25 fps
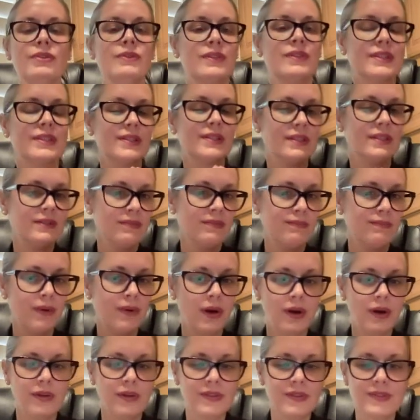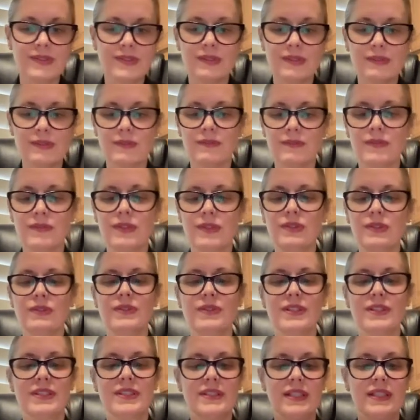an extensive policy review,
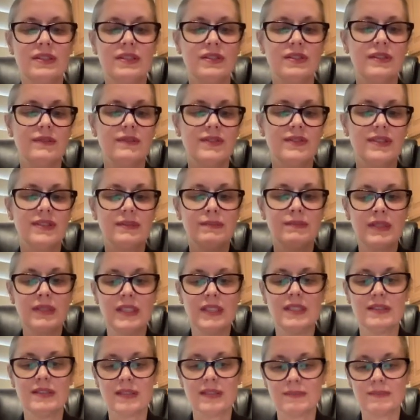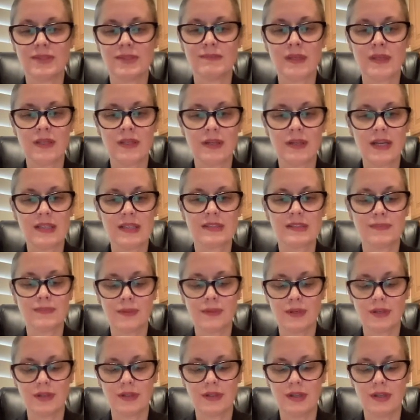an extensive SME, subject matter
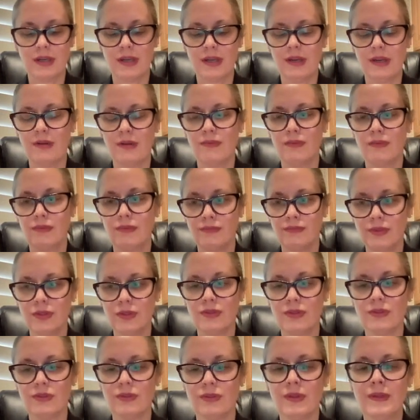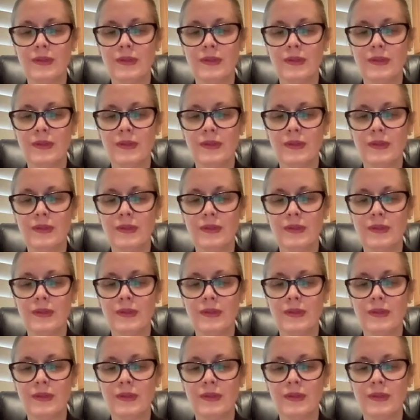expert review,